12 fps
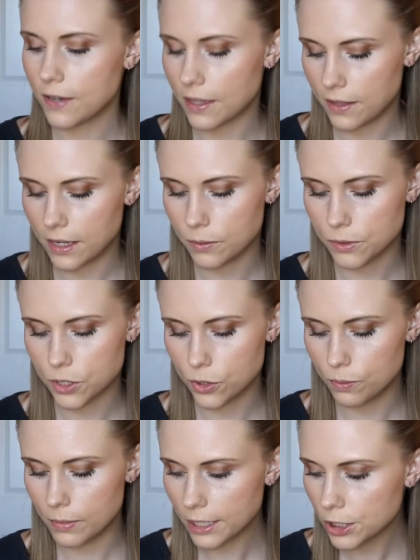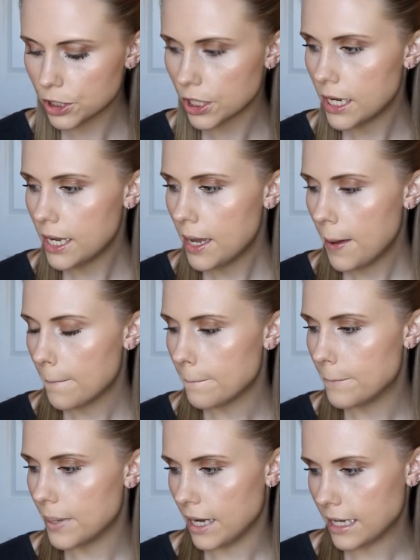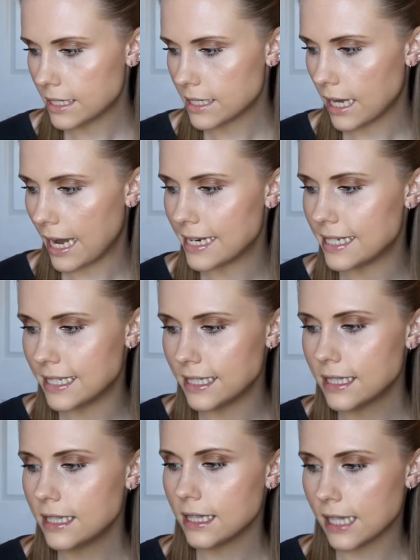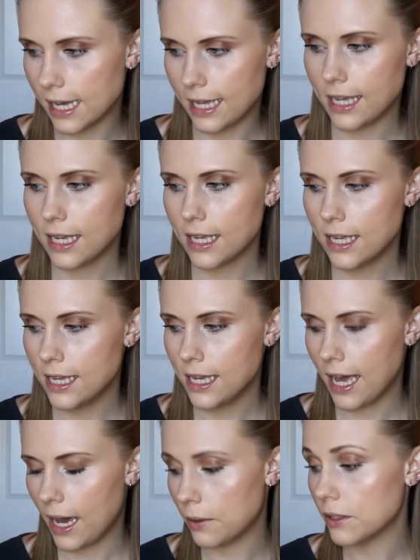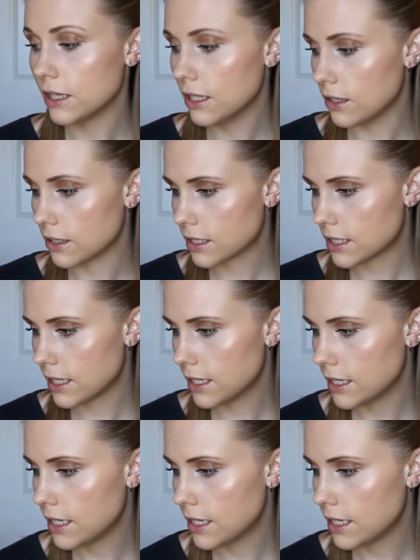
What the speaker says: I think it was too much, but I didn't like how it looked.